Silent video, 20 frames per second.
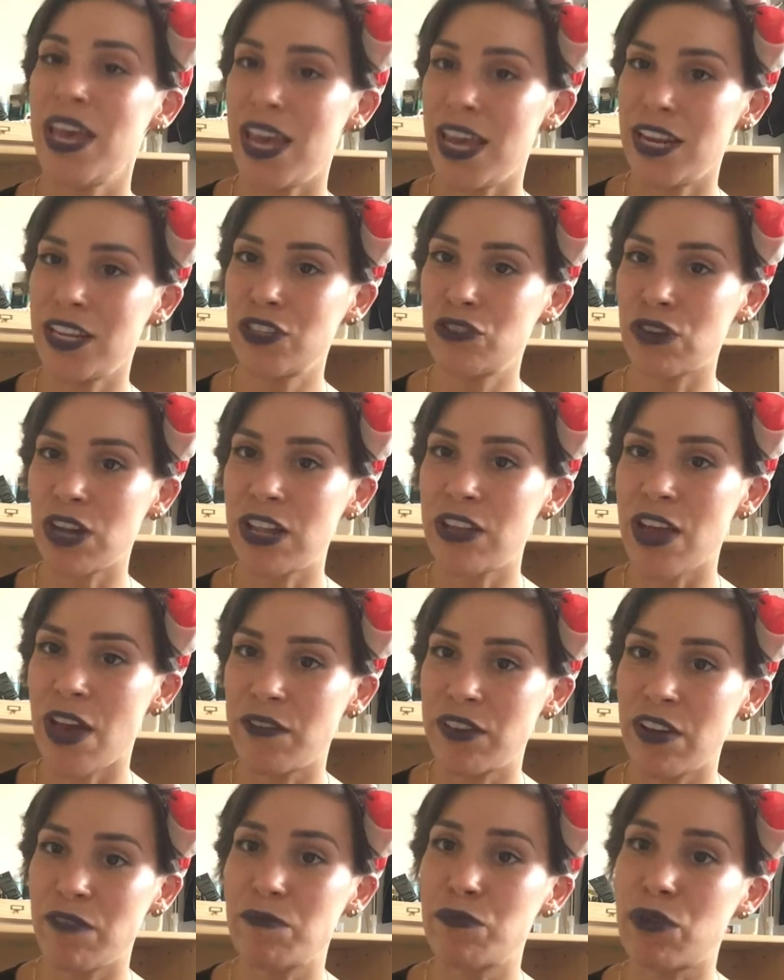In Australia, you
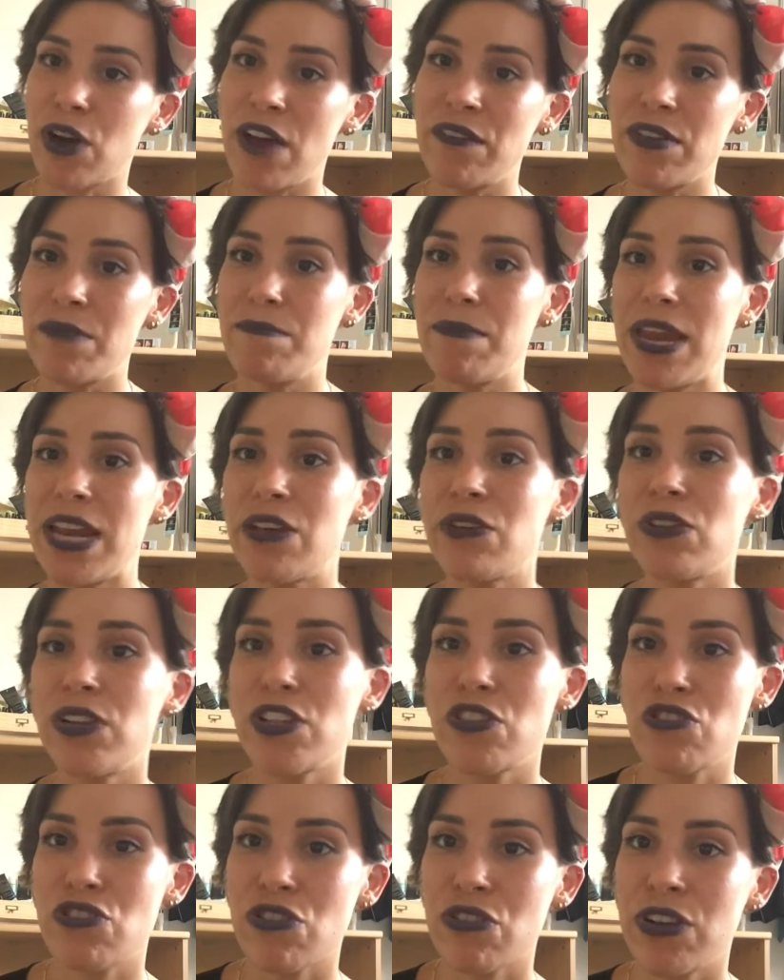have to have private medical
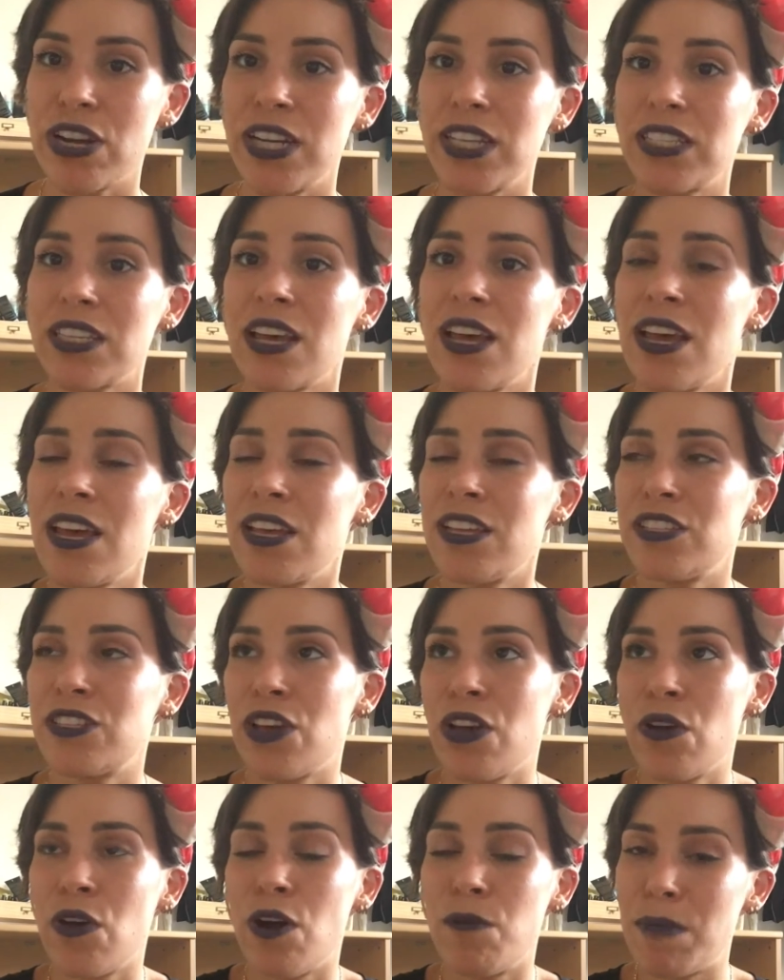insurance.
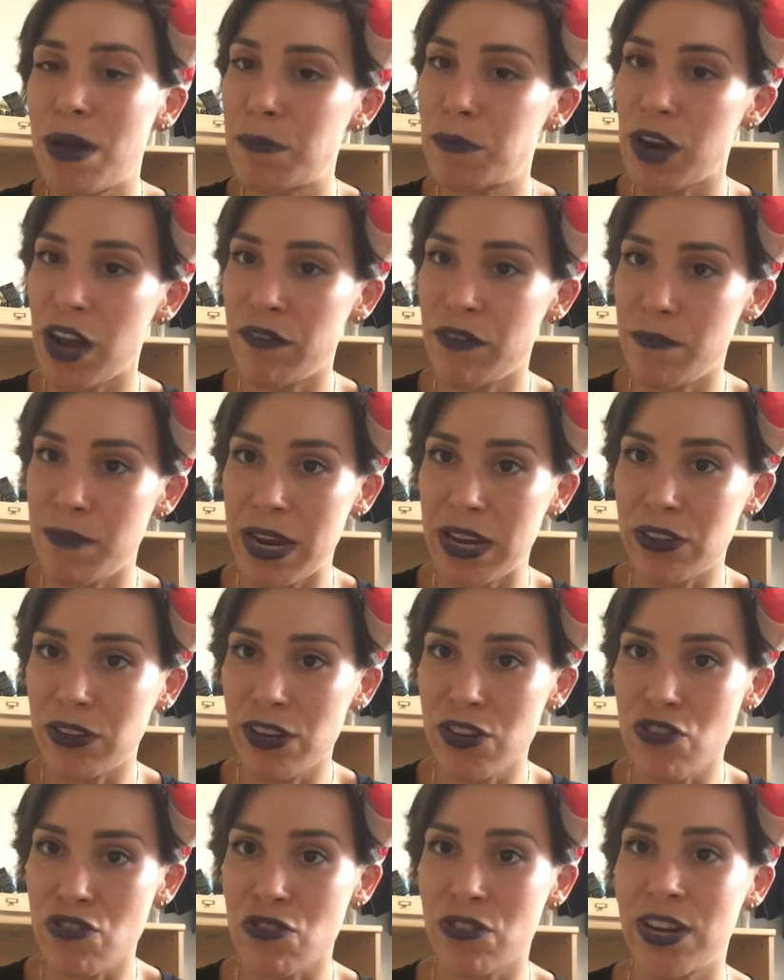So on my private medical
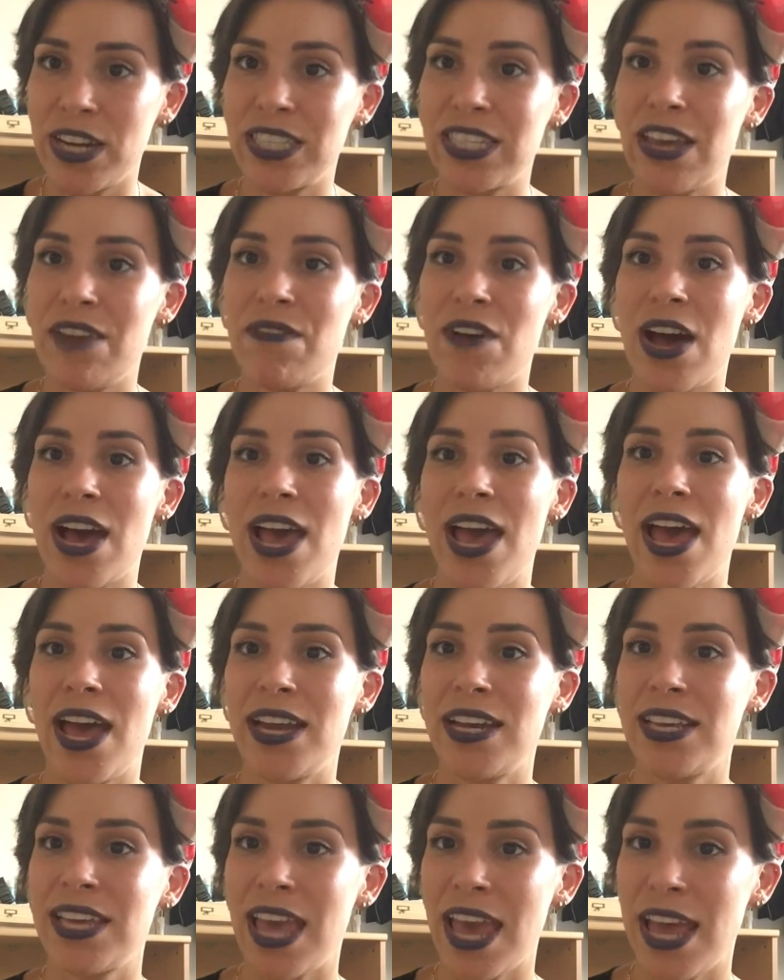insurance, if I
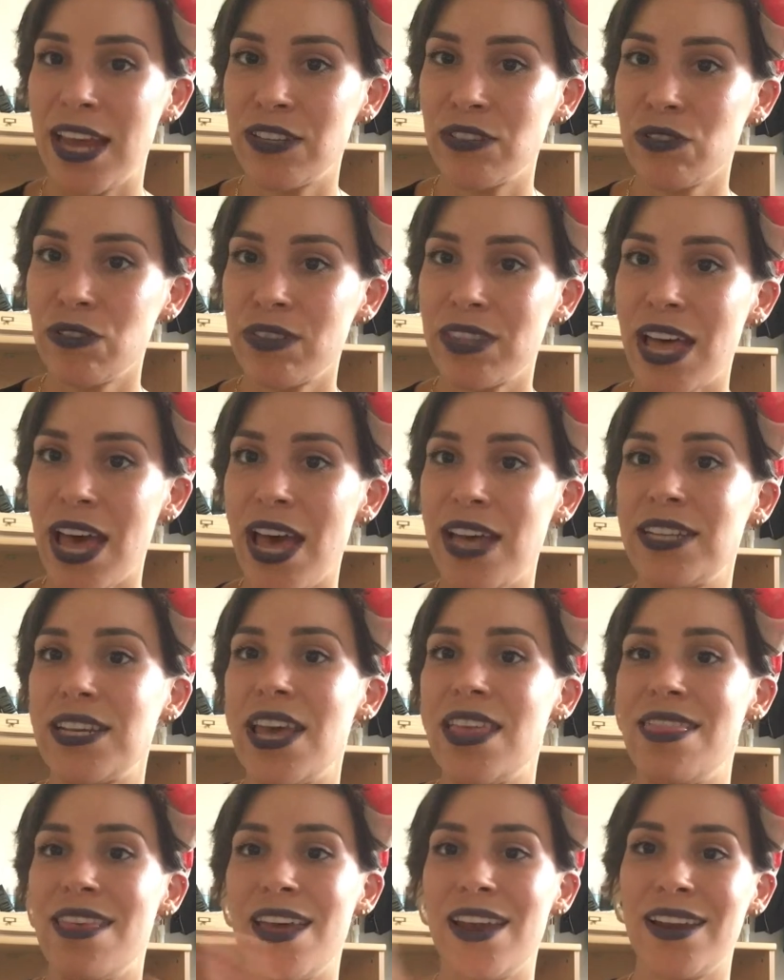had cancelled that
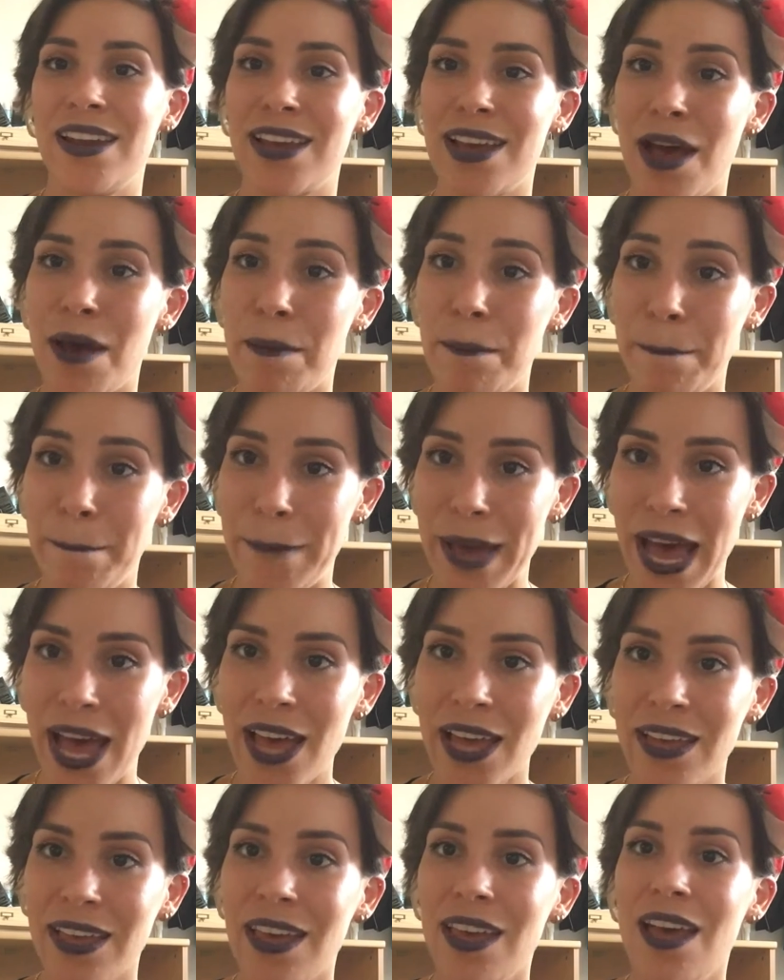and then come
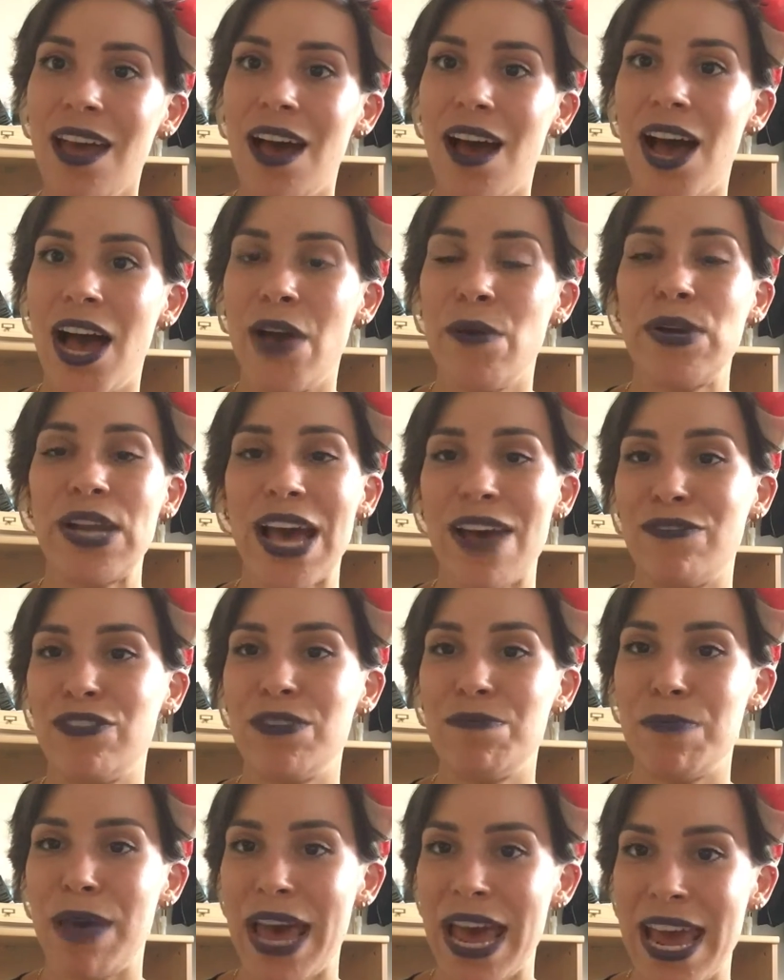back, I would have
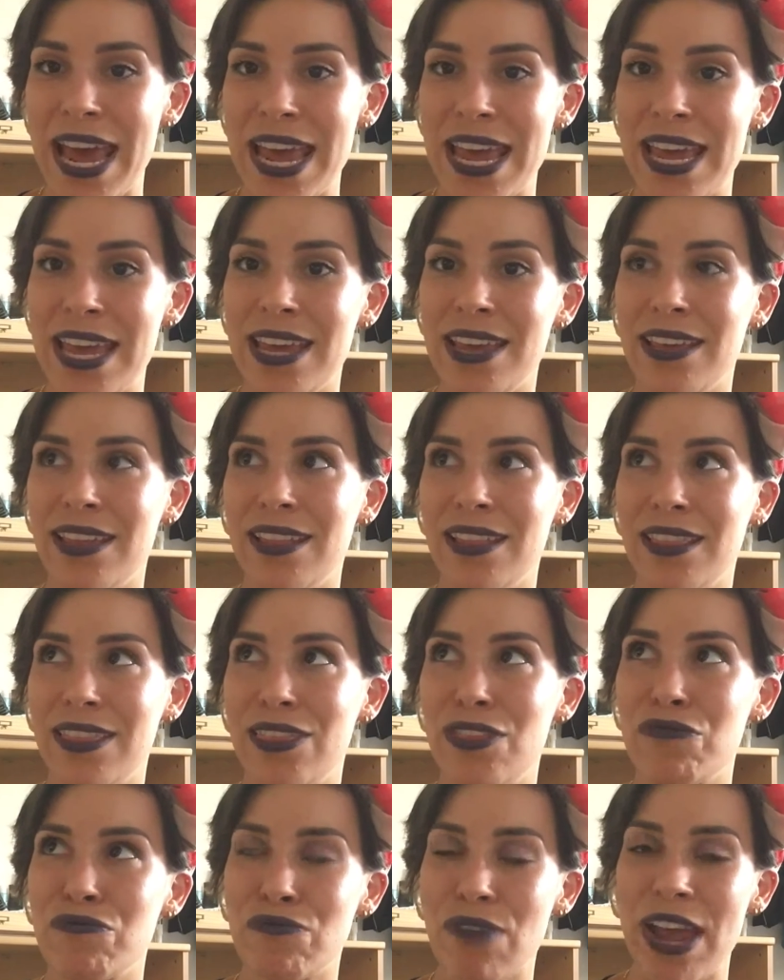to pay
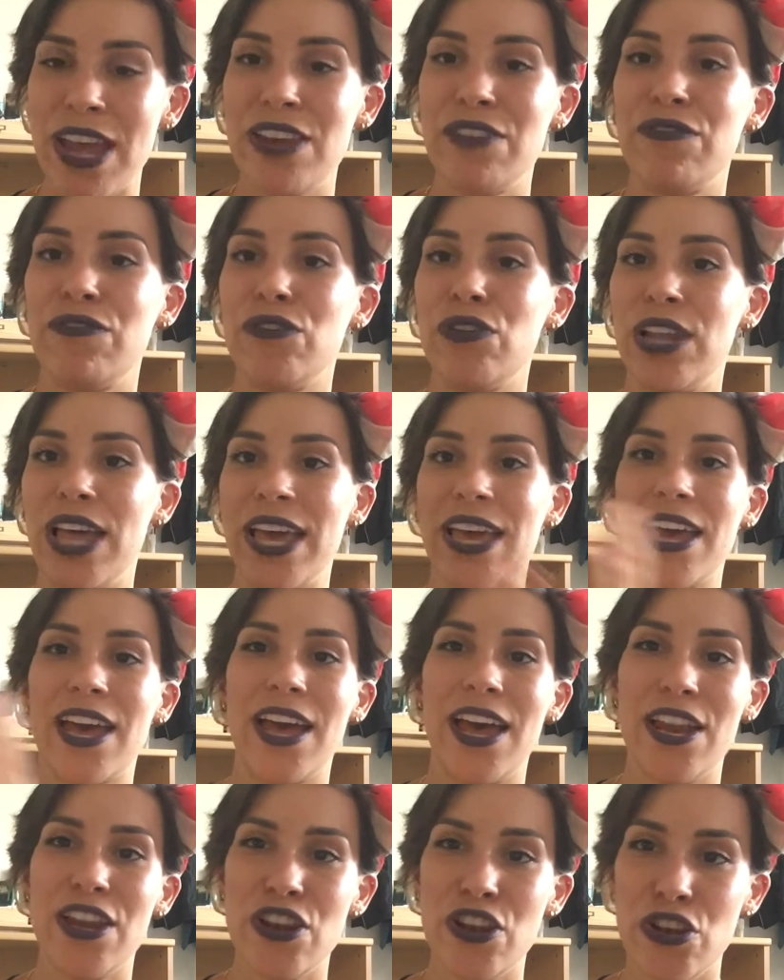the rate for like
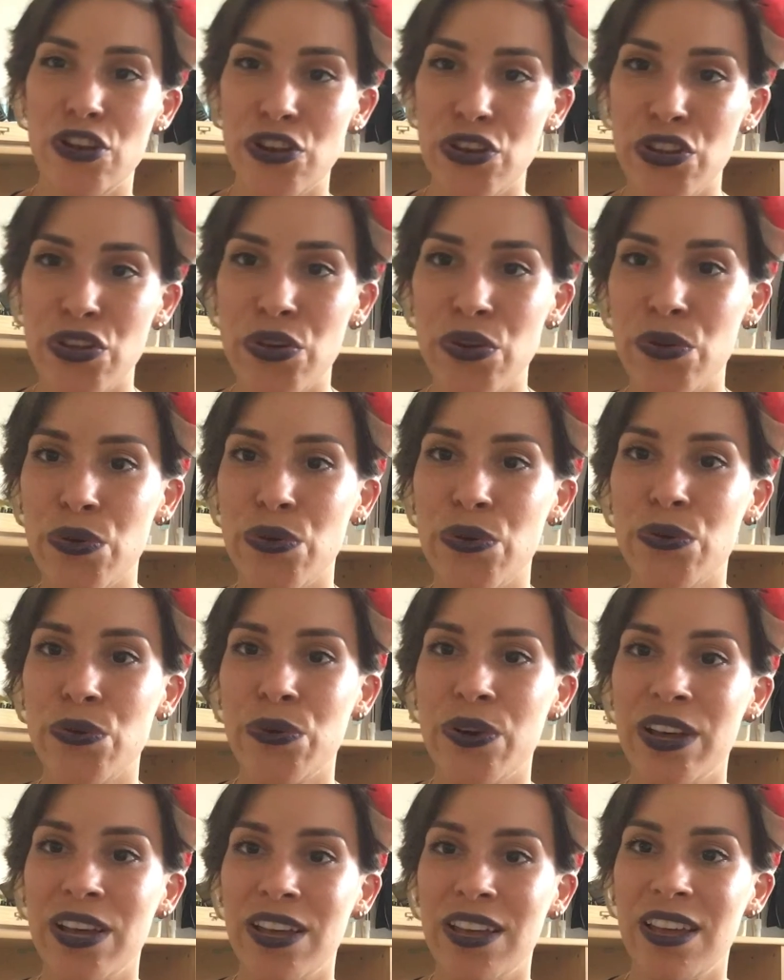a
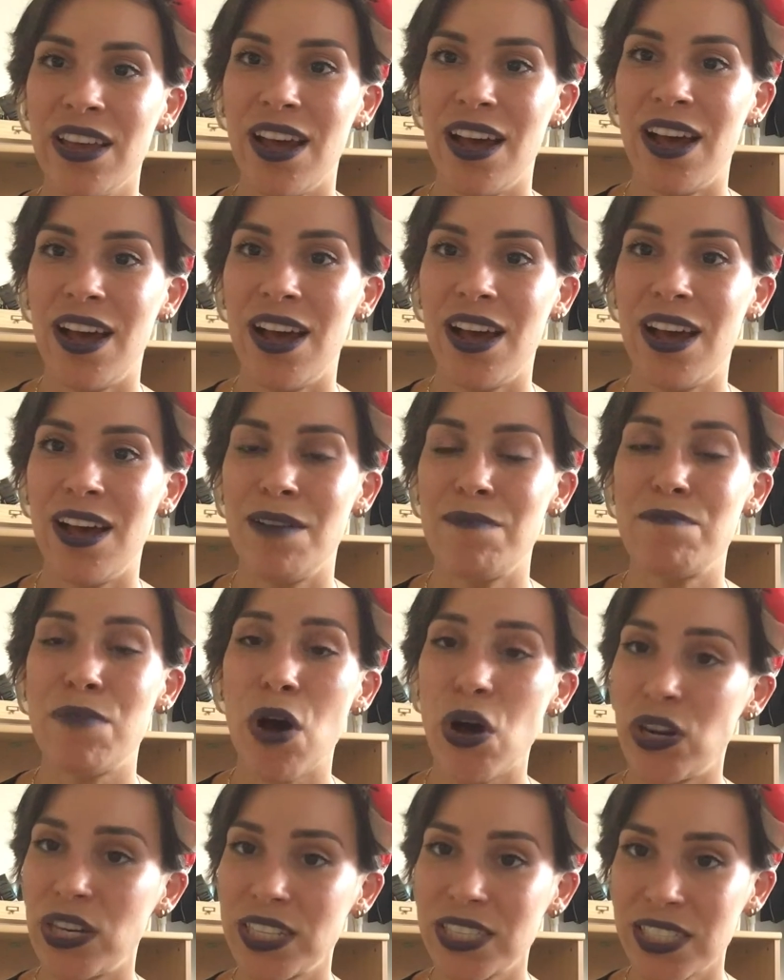new
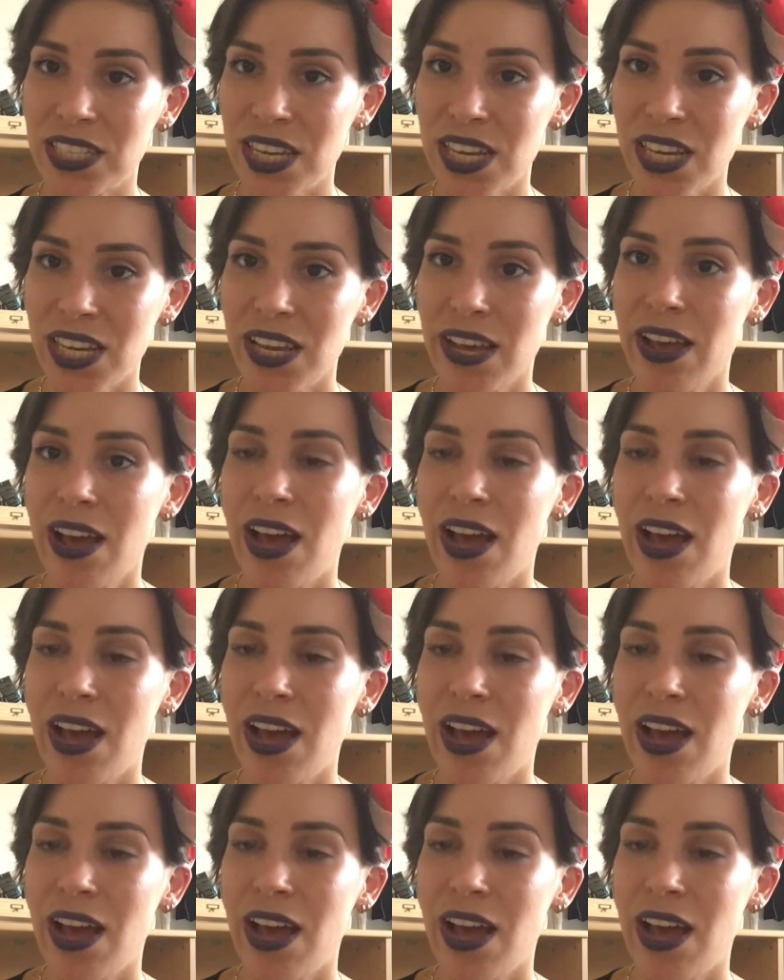policy,